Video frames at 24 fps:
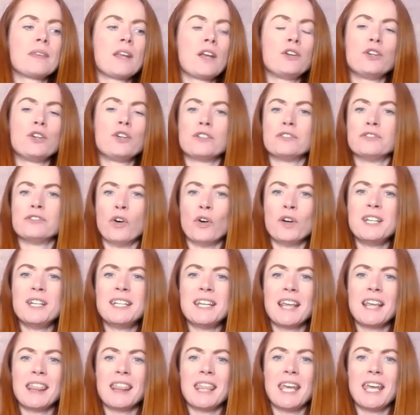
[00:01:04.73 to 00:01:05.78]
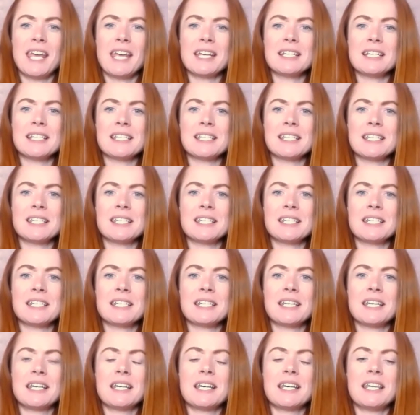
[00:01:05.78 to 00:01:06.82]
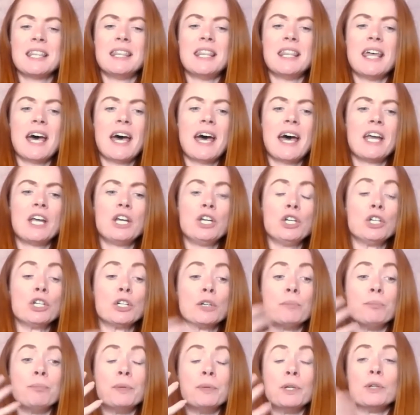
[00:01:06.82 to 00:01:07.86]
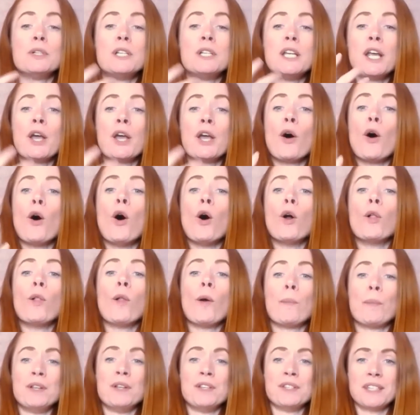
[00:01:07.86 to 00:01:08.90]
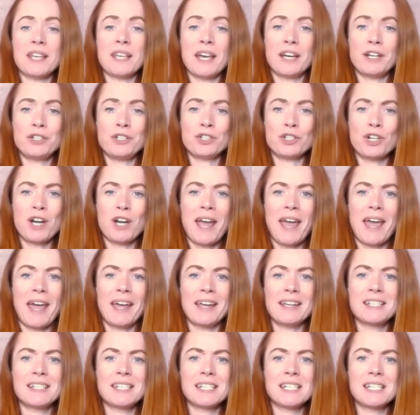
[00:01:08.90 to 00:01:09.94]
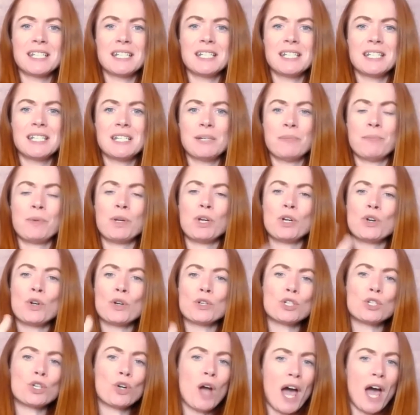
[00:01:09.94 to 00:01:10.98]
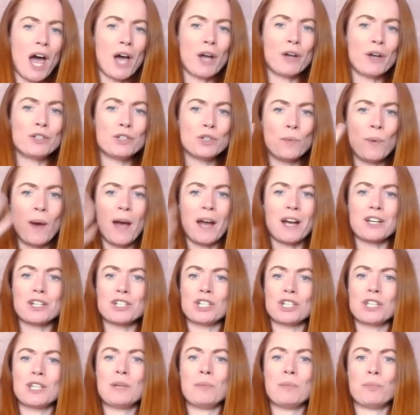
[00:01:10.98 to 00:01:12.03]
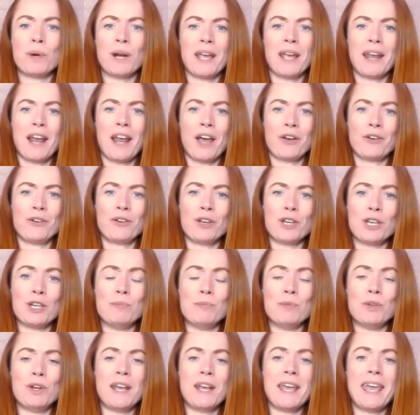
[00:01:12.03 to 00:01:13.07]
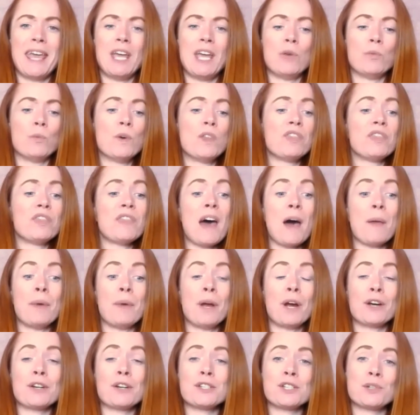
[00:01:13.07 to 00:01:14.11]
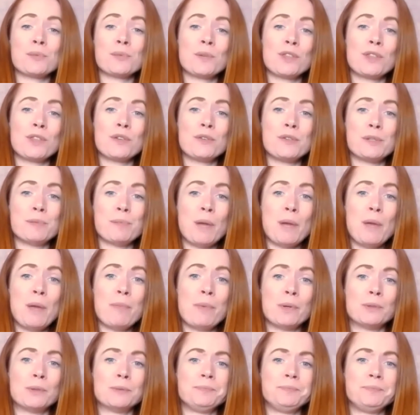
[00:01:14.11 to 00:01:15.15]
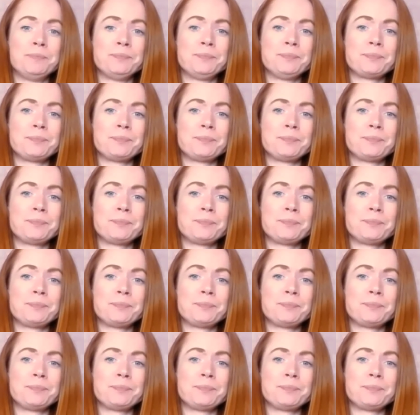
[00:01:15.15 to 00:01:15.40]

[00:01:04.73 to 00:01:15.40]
you're avoiding things, that you're building it all up inside your head, but you're not sure how to actually bring it out and communicate with that person or with those people?